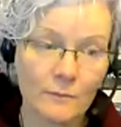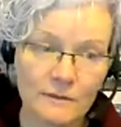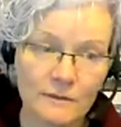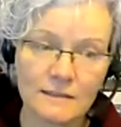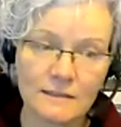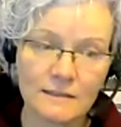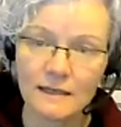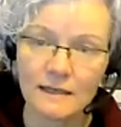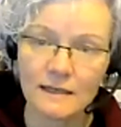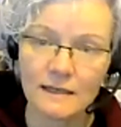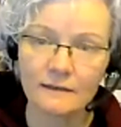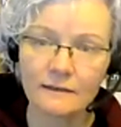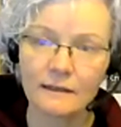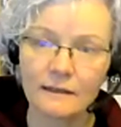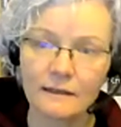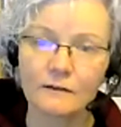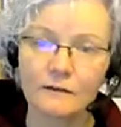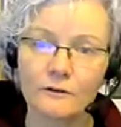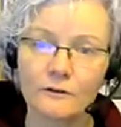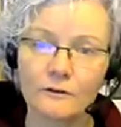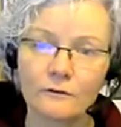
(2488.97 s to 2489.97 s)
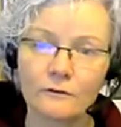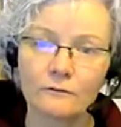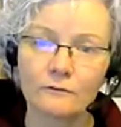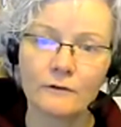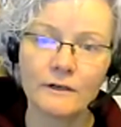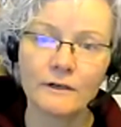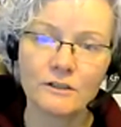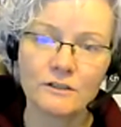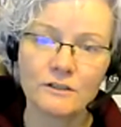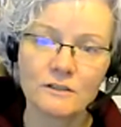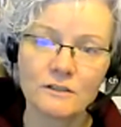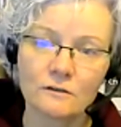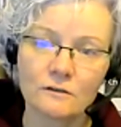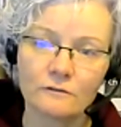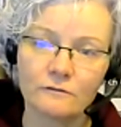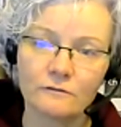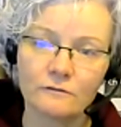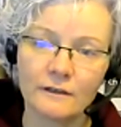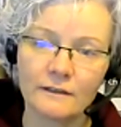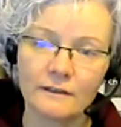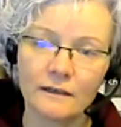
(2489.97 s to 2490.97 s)
As I say, I think other regions could
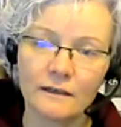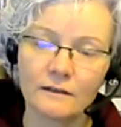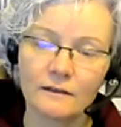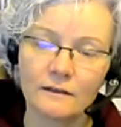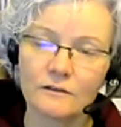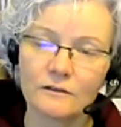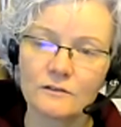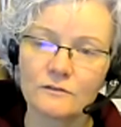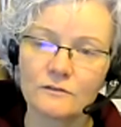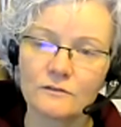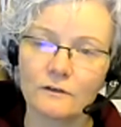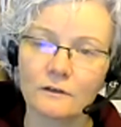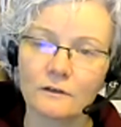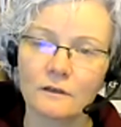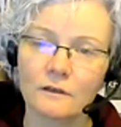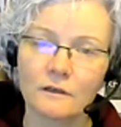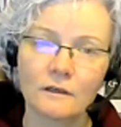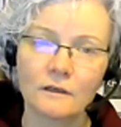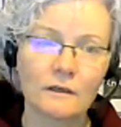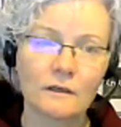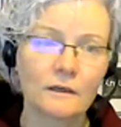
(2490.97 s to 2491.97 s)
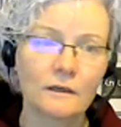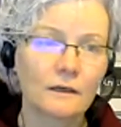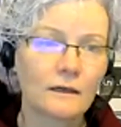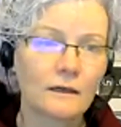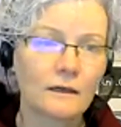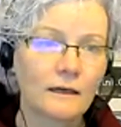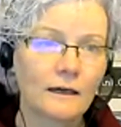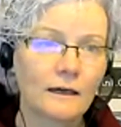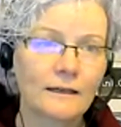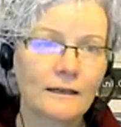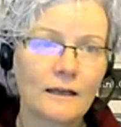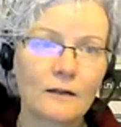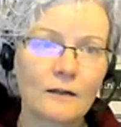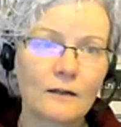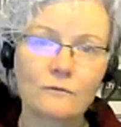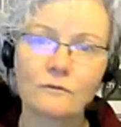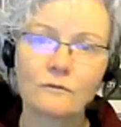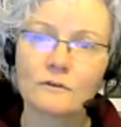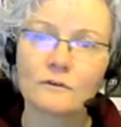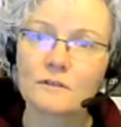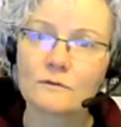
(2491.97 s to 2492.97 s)
find that useful and
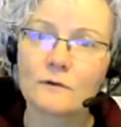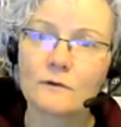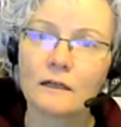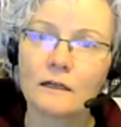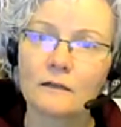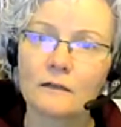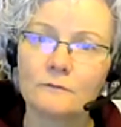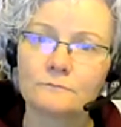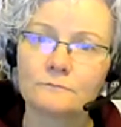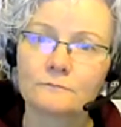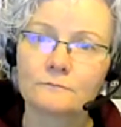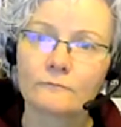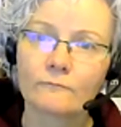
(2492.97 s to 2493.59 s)
helpful as well.